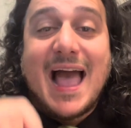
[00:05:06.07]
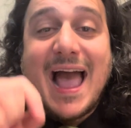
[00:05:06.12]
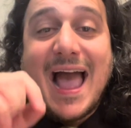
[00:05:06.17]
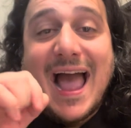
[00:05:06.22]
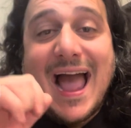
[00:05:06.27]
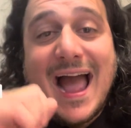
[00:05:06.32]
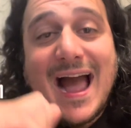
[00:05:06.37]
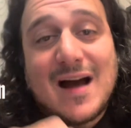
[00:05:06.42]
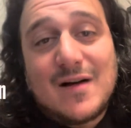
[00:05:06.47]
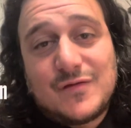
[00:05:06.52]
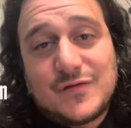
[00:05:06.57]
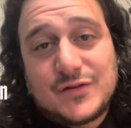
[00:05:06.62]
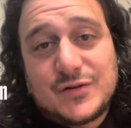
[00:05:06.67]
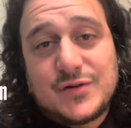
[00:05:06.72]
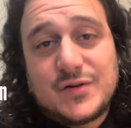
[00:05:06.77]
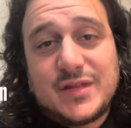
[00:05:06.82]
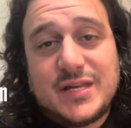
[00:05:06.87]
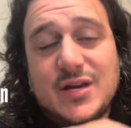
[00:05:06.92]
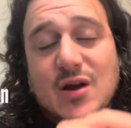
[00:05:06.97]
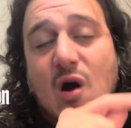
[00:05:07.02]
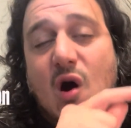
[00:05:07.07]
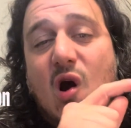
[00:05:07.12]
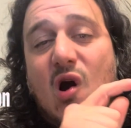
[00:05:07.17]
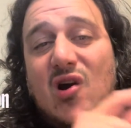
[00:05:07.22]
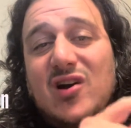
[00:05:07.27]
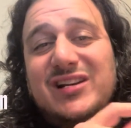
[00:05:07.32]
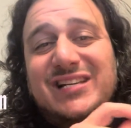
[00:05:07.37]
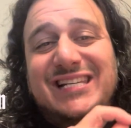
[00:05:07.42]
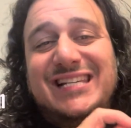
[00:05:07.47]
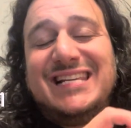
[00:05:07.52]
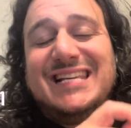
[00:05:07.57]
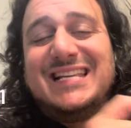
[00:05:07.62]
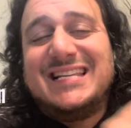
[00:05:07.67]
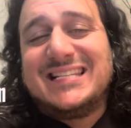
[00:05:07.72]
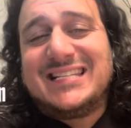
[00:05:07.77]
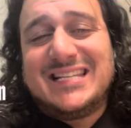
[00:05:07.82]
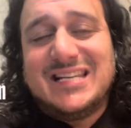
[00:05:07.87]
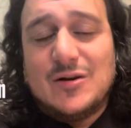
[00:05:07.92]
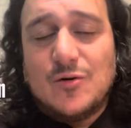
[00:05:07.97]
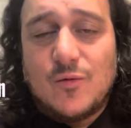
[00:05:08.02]
After the
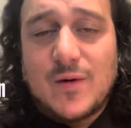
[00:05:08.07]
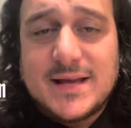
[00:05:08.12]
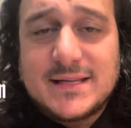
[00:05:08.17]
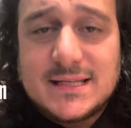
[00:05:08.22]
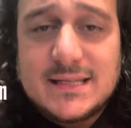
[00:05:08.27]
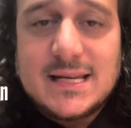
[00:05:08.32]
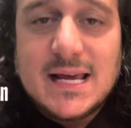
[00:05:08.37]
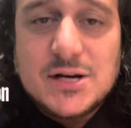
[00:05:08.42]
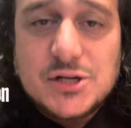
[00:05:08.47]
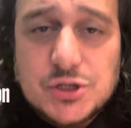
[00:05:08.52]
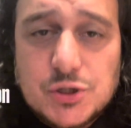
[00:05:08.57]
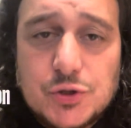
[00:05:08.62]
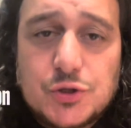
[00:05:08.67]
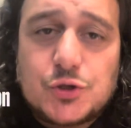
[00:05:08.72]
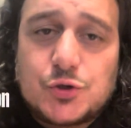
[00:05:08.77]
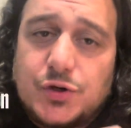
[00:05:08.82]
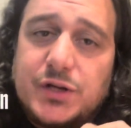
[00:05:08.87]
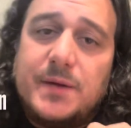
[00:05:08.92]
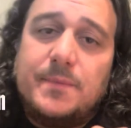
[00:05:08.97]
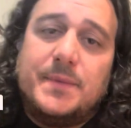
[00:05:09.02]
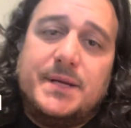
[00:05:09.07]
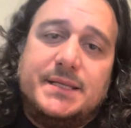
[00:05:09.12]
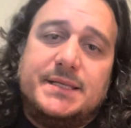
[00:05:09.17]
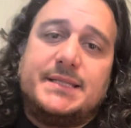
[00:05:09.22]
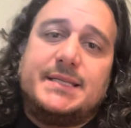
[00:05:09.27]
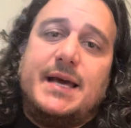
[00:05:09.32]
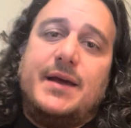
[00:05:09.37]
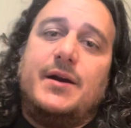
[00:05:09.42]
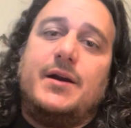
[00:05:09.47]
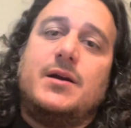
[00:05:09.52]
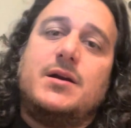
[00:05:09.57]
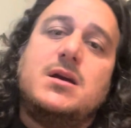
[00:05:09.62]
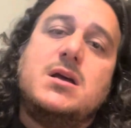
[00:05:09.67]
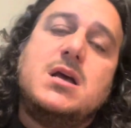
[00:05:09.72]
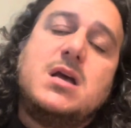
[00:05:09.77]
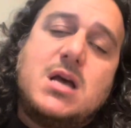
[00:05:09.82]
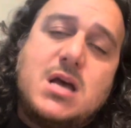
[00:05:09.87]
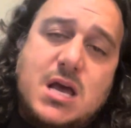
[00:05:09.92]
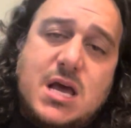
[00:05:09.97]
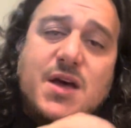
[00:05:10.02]
RTC, Residential Treatment Center,
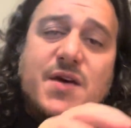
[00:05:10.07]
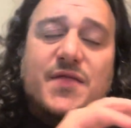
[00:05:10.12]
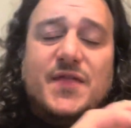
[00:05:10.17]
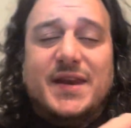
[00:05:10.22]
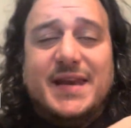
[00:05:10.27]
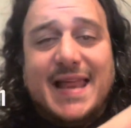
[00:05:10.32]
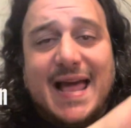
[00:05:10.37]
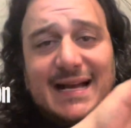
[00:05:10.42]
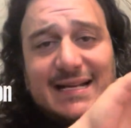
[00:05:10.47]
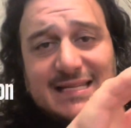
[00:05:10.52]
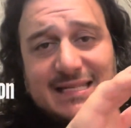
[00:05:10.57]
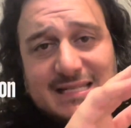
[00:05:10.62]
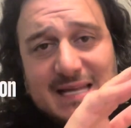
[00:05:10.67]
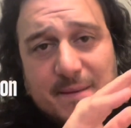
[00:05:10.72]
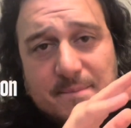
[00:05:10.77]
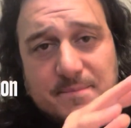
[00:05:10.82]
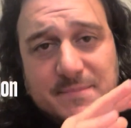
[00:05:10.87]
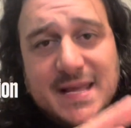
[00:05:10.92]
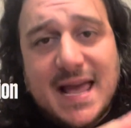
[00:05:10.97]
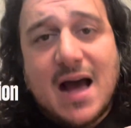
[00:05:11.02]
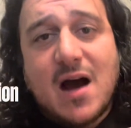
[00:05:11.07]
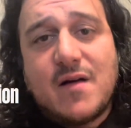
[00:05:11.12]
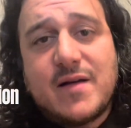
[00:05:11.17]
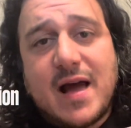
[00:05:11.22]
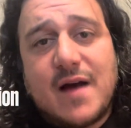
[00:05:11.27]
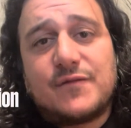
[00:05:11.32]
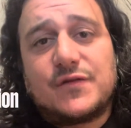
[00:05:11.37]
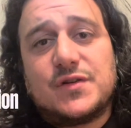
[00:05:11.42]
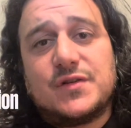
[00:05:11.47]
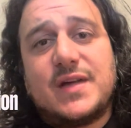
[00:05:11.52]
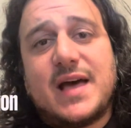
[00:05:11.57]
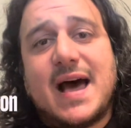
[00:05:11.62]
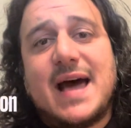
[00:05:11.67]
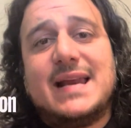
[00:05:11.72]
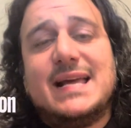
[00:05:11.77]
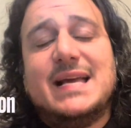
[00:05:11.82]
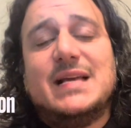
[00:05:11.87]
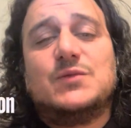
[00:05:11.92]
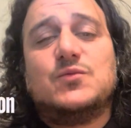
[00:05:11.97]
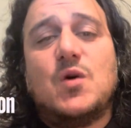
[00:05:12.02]
the next step down after that
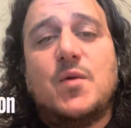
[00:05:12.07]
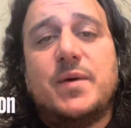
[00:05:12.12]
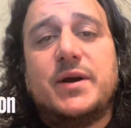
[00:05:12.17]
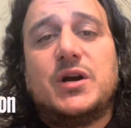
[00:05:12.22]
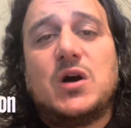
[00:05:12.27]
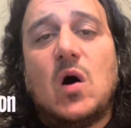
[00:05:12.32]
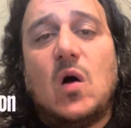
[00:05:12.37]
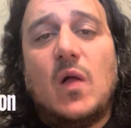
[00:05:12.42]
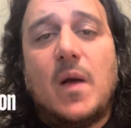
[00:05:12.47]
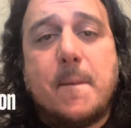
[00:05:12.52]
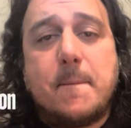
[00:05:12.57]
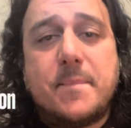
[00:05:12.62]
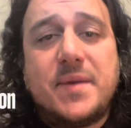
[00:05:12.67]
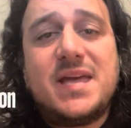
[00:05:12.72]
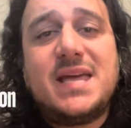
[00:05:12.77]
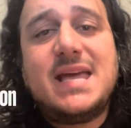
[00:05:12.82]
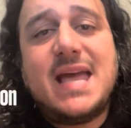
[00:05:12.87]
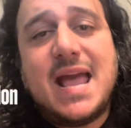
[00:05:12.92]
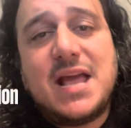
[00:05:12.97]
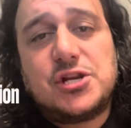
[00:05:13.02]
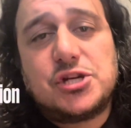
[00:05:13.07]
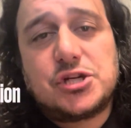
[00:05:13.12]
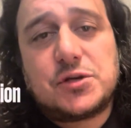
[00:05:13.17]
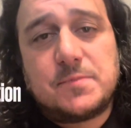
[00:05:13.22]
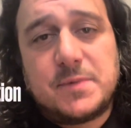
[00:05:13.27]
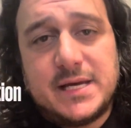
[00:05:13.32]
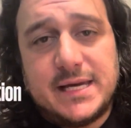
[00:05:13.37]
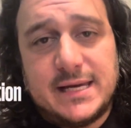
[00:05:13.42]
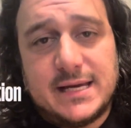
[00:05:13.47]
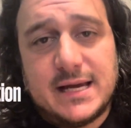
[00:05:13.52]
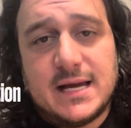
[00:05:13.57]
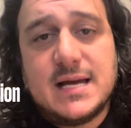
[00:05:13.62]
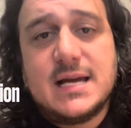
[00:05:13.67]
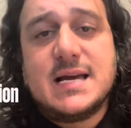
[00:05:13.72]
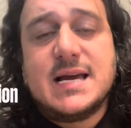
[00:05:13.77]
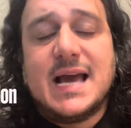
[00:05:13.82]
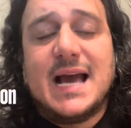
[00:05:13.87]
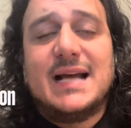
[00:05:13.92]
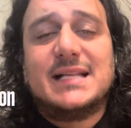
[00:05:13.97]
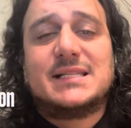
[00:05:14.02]
is what we call a PHP.
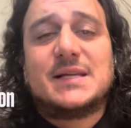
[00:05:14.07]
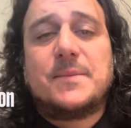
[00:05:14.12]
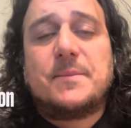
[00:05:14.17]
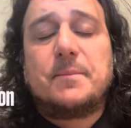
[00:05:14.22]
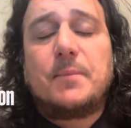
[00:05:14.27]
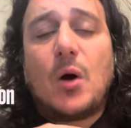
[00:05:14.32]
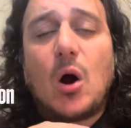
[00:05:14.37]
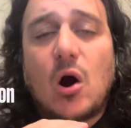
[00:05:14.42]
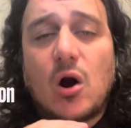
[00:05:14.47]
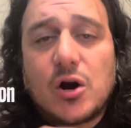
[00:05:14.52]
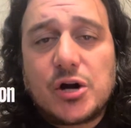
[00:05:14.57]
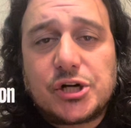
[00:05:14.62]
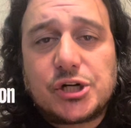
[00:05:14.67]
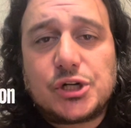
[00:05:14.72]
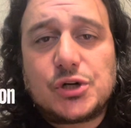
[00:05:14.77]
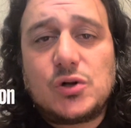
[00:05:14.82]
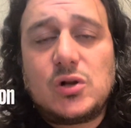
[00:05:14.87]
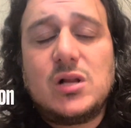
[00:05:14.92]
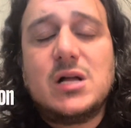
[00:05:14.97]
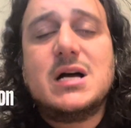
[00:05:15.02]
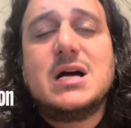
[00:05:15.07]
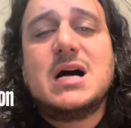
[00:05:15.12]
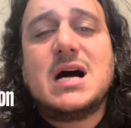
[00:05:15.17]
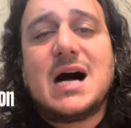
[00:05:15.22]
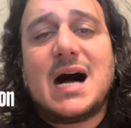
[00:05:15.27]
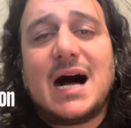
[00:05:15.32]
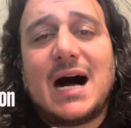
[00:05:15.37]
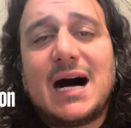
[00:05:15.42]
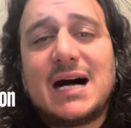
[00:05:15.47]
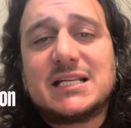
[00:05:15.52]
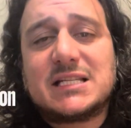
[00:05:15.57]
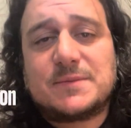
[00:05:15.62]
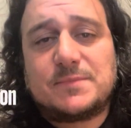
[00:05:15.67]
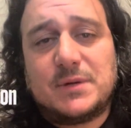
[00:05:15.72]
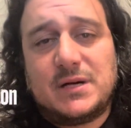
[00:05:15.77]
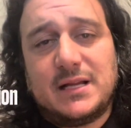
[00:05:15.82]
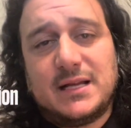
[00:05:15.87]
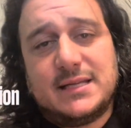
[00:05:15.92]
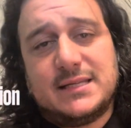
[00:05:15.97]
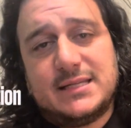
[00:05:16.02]
It's a partial
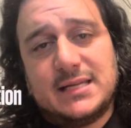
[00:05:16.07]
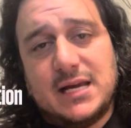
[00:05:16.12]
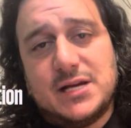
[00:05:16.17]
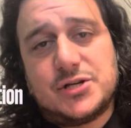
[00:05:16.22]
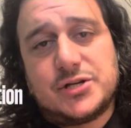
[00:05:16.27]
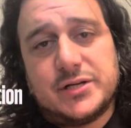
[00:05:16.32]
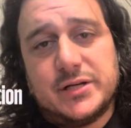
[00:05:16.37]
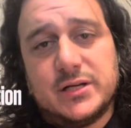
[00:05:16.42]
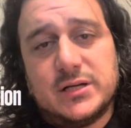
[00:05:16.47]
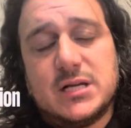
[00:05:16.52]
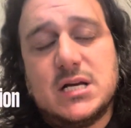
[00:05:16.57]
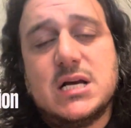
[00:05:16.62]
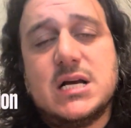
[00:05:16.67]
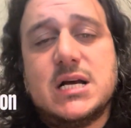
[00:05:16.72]
hospitalization.